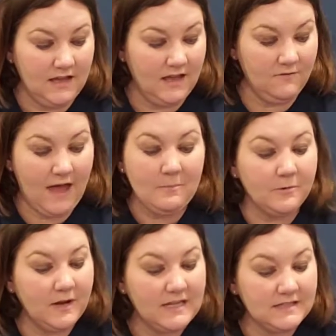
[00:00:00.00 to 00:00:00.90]
It
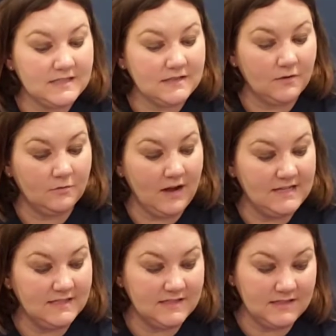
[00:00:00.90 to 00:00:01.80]
evaporates,
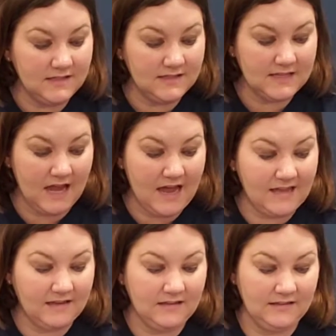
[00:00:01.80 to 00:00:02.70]
rises into the sky,
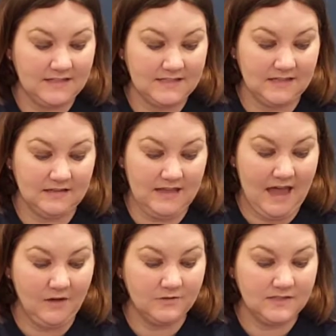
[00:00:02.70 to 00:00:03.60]
and collects in
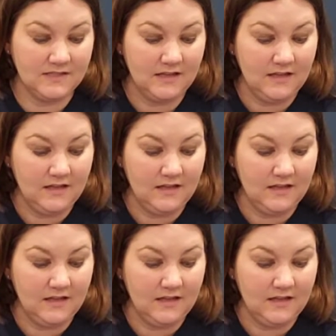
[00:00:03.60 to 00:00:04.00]
clouds.